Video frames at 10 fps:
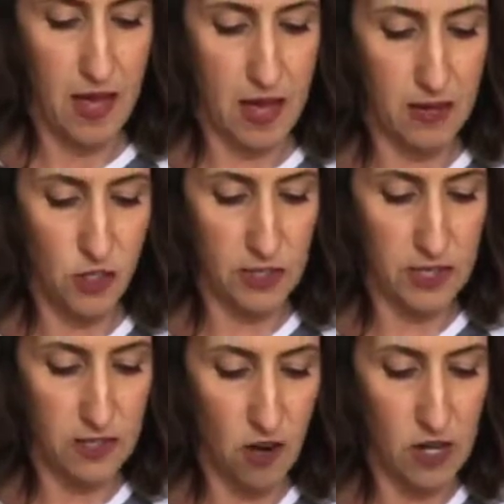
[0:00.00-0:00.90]
and
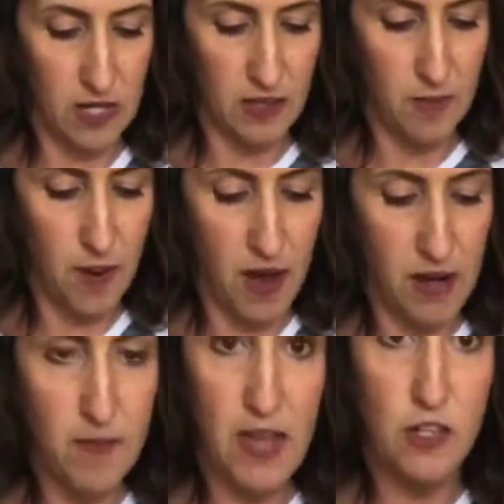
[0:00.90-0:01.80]
just starting at the
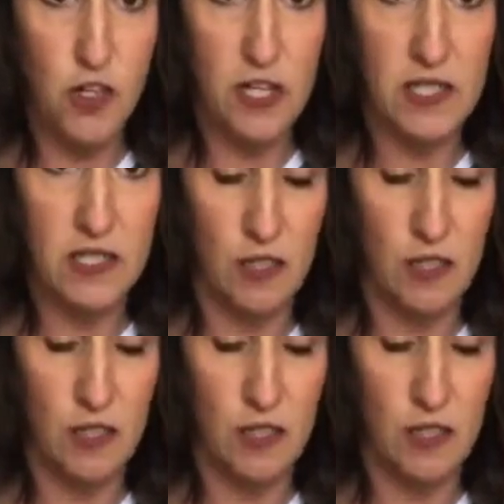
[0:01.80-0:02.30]
bottom and just